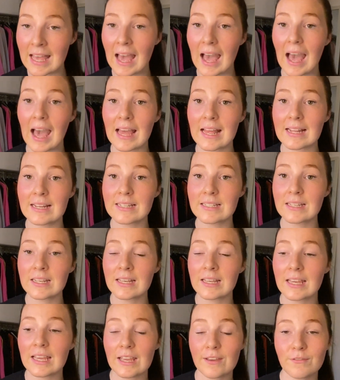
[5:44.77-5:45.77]
And
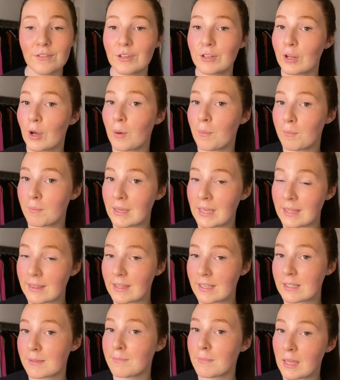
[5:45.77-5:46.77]
if you don't meet
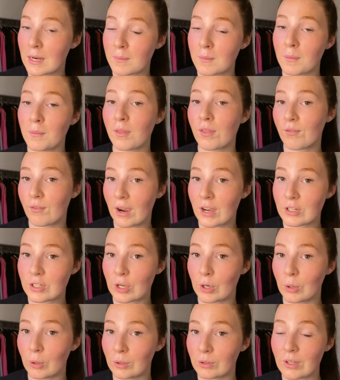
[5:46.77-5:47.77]
this minimum
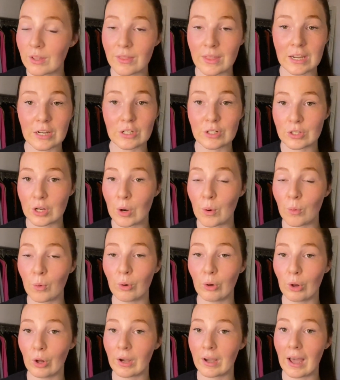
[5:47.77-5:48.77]
threshold, they don't
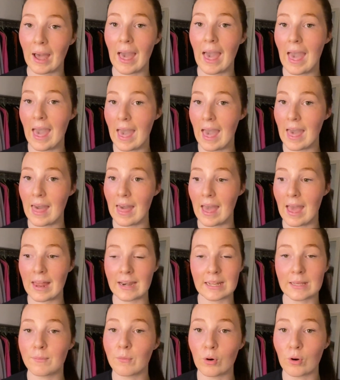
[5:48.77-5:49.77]
look at
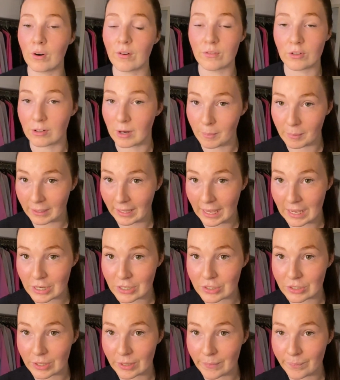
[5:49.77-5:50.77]
any more of your
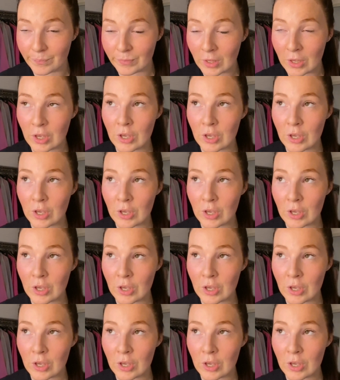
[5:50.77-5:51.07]
application.